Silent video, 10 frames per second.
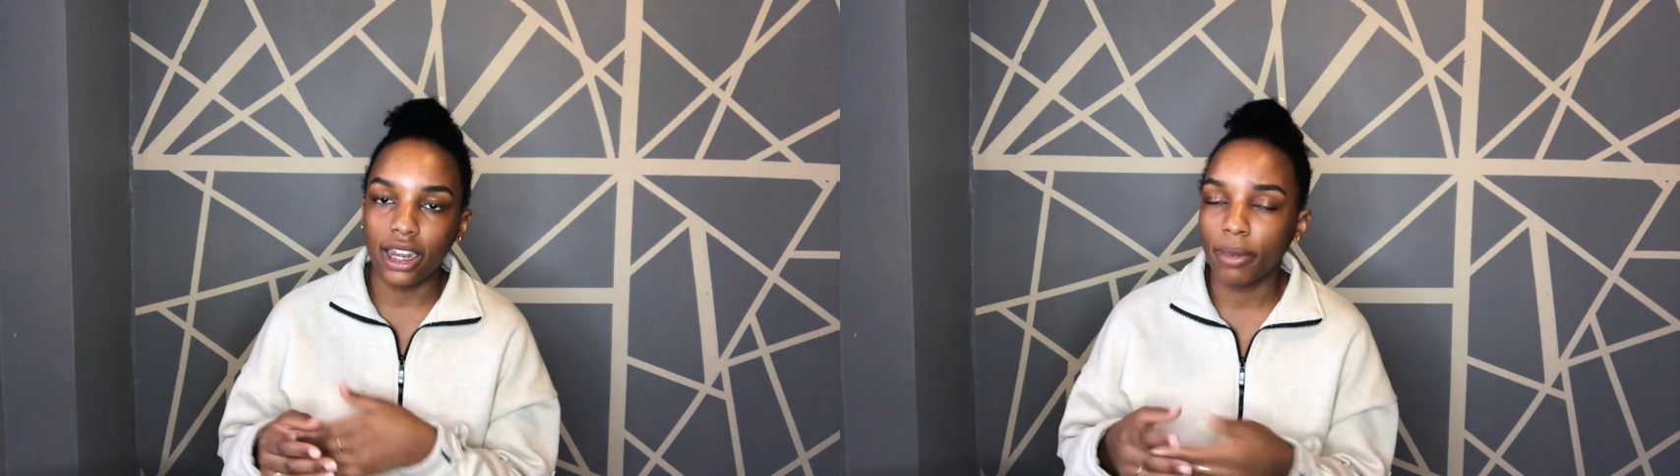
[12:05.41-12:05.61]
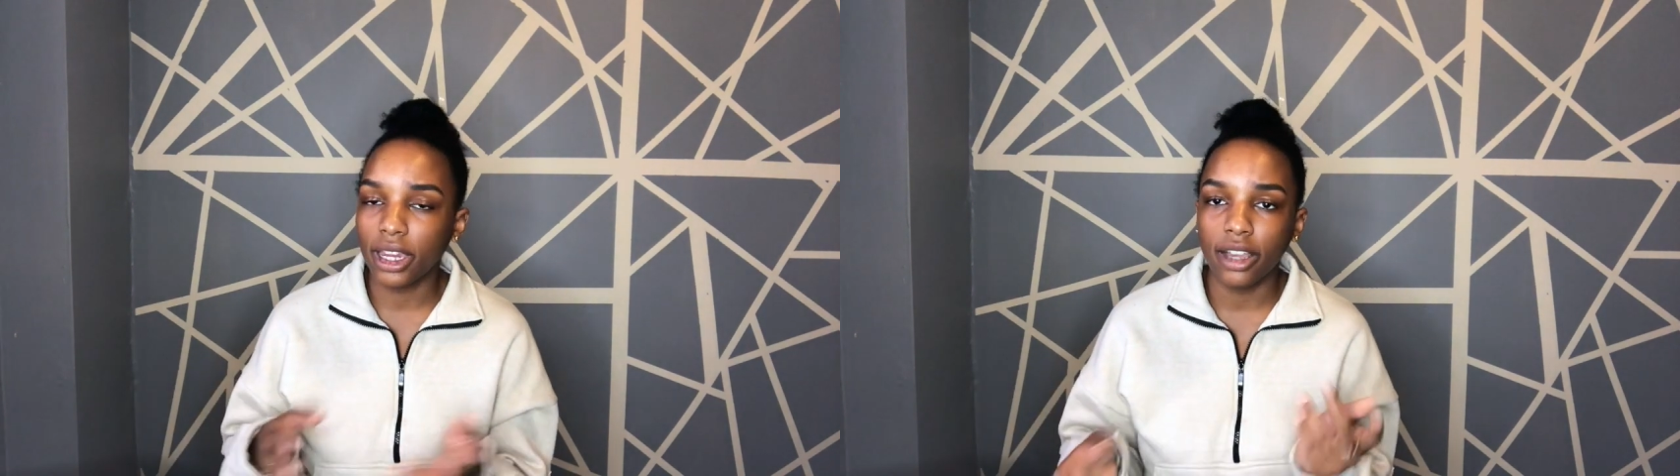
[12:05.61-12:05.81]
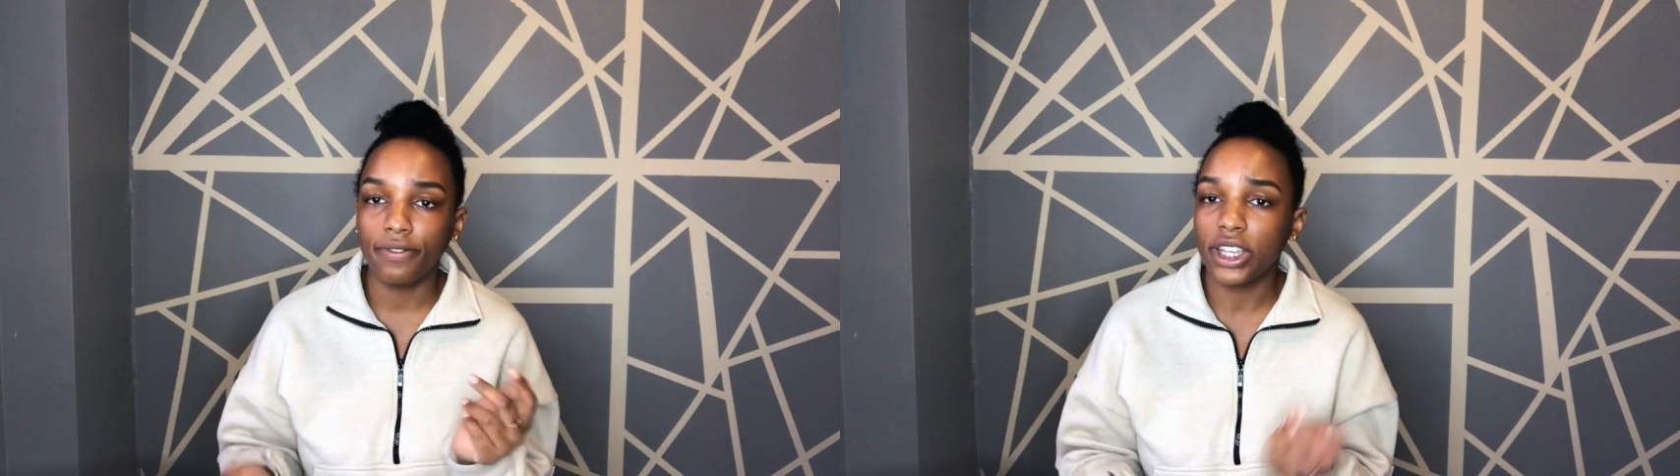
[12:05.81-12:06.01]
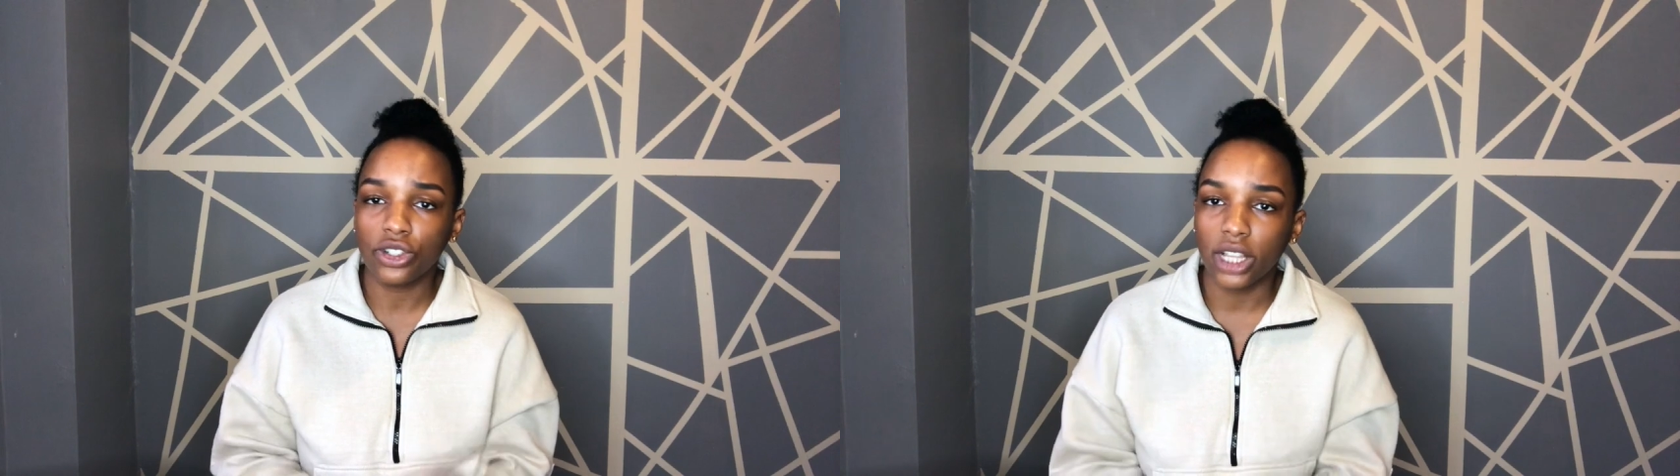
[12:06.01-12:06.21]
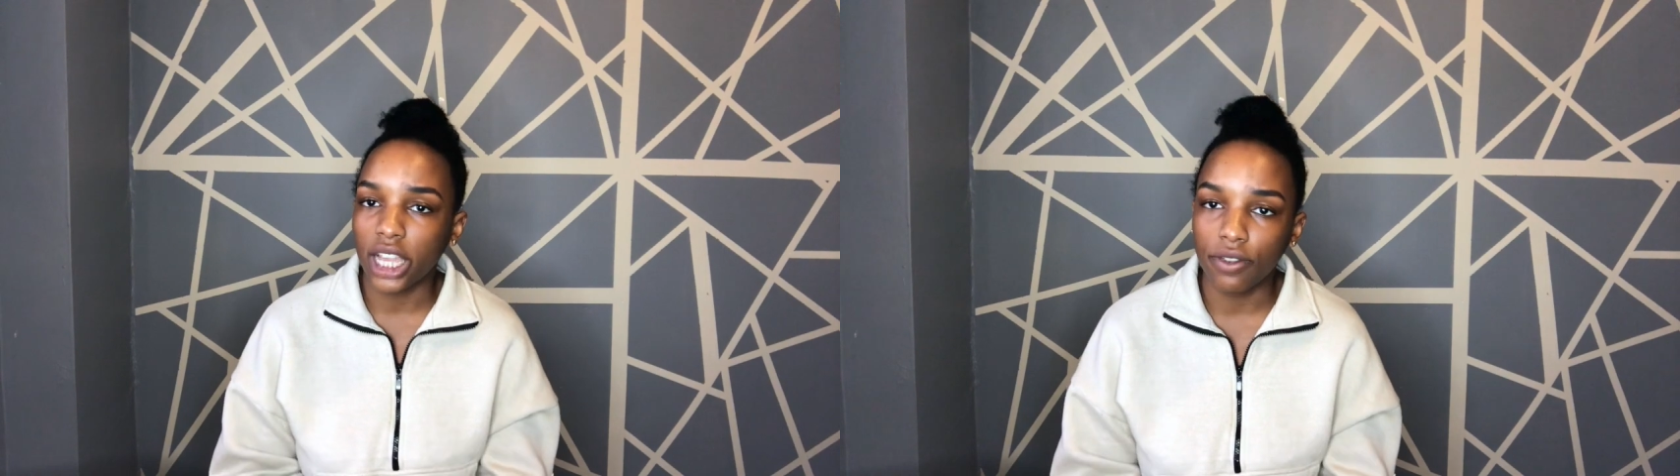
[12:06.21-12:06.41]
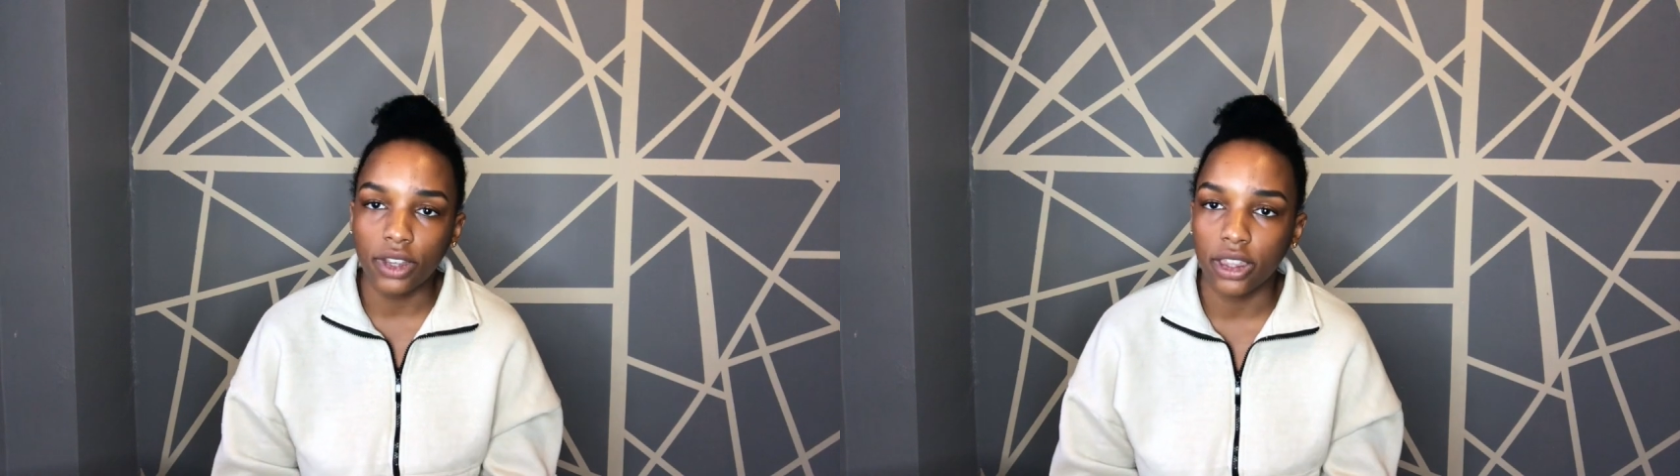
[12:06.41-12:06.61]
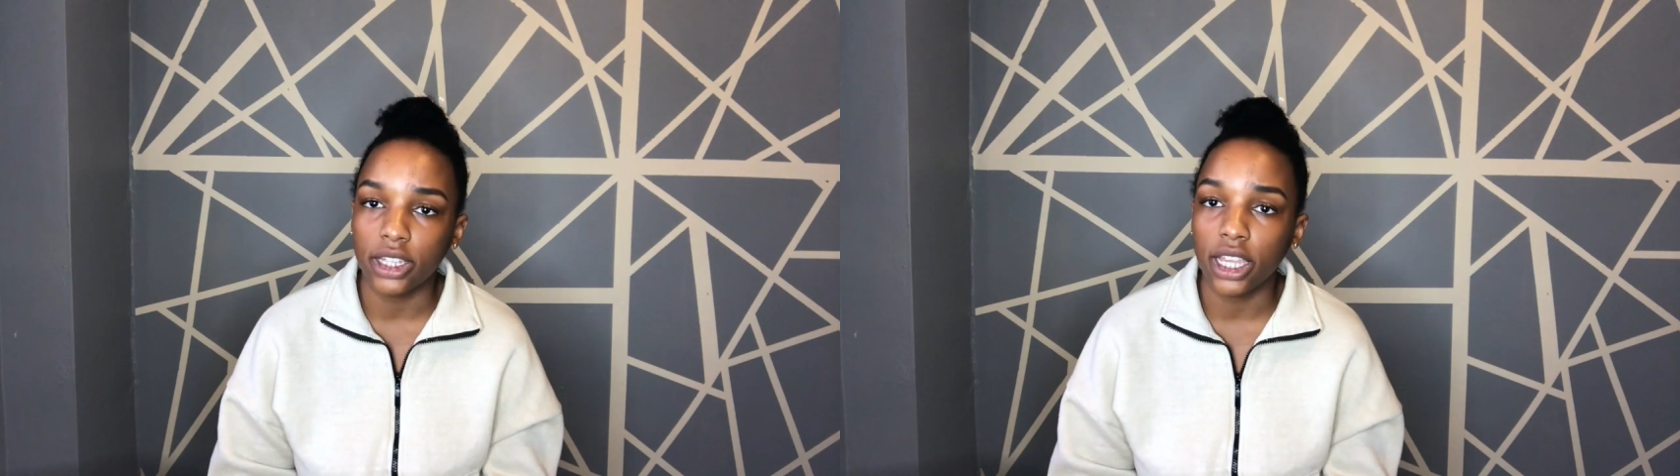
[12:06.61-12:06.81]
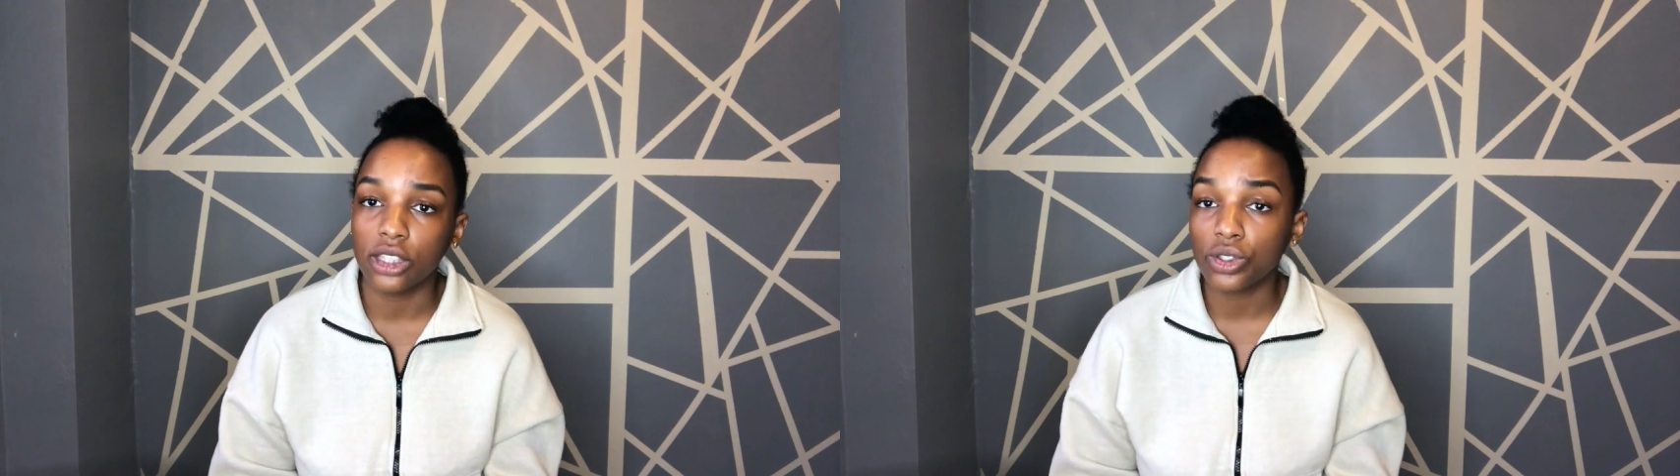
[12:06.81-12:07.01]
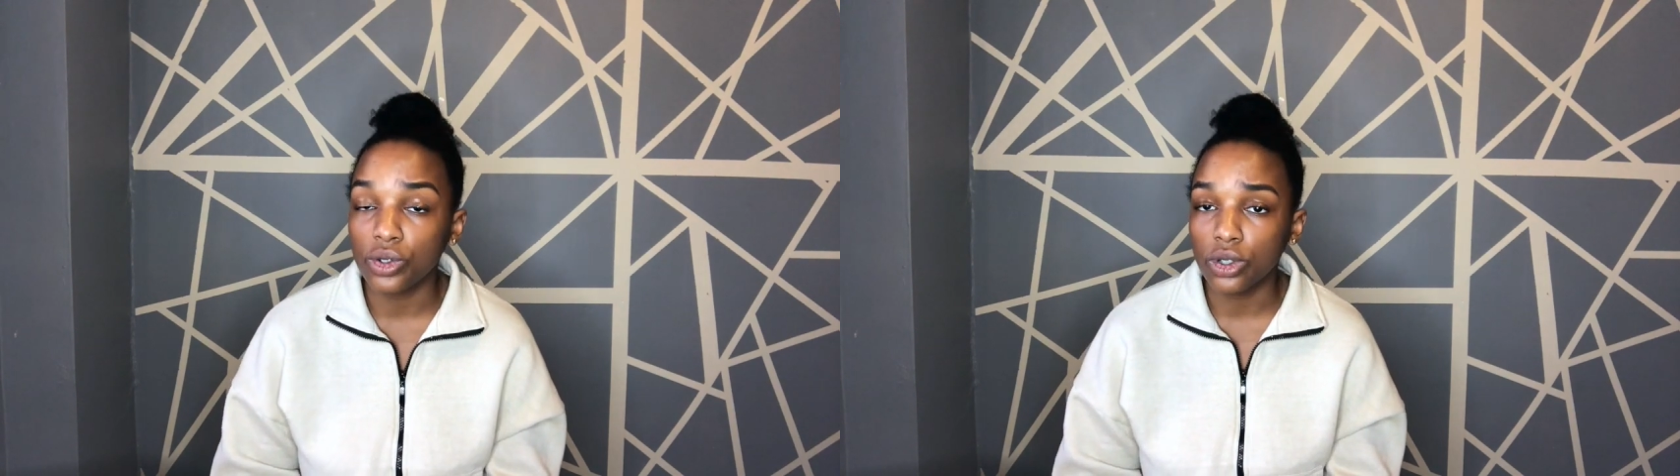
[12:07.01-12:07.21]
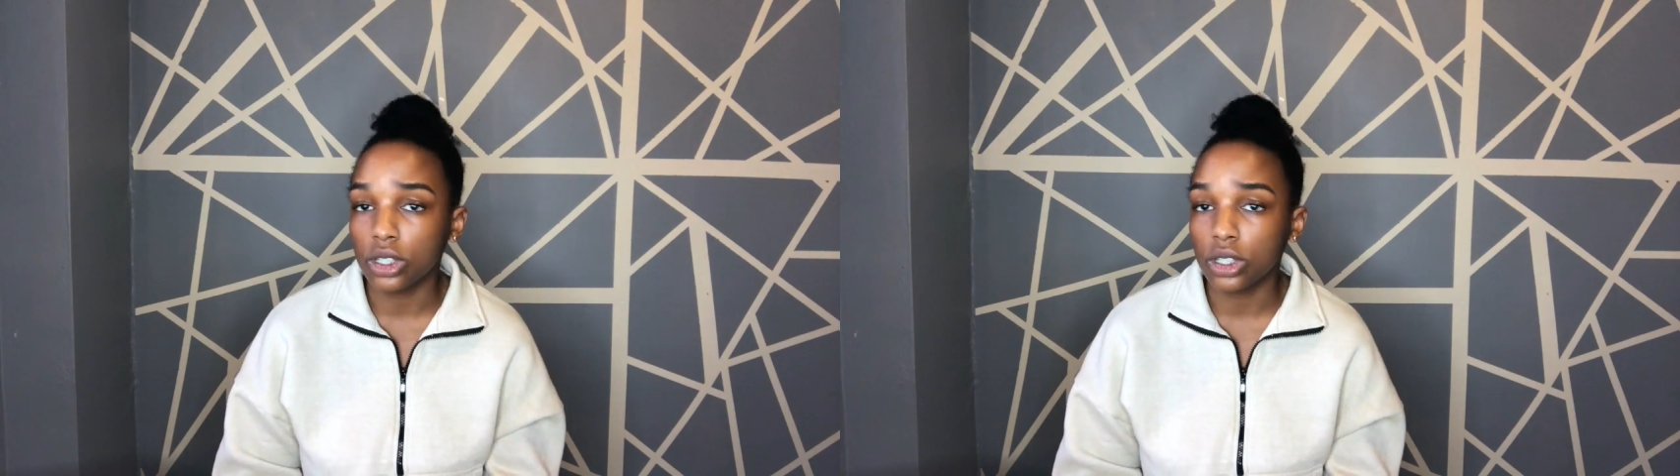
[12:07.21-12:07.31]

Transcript: and I'm getting a facial like every other day at school,